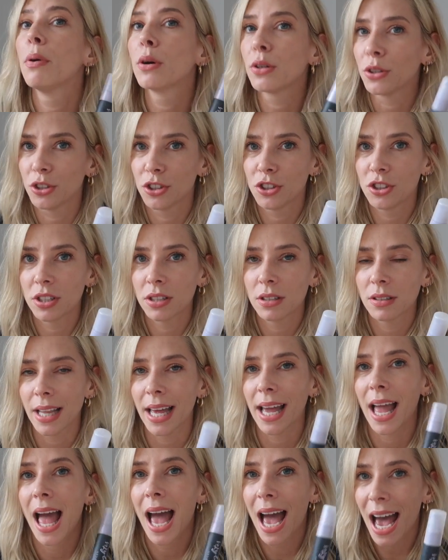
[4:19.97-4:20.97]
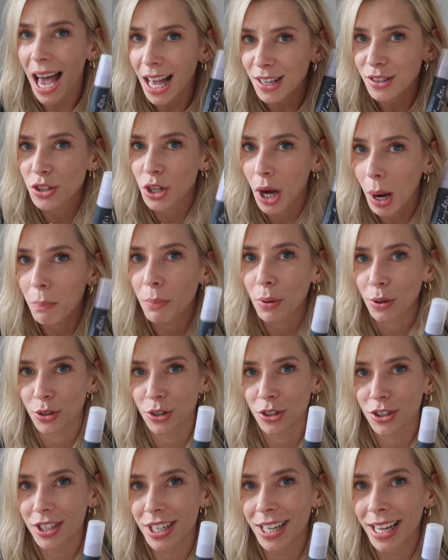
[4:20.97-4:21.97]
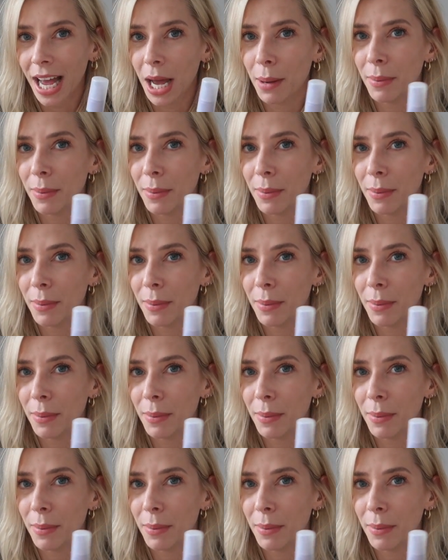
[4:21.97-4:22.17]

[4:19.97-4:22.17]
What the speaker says: budged. Like, has not budged.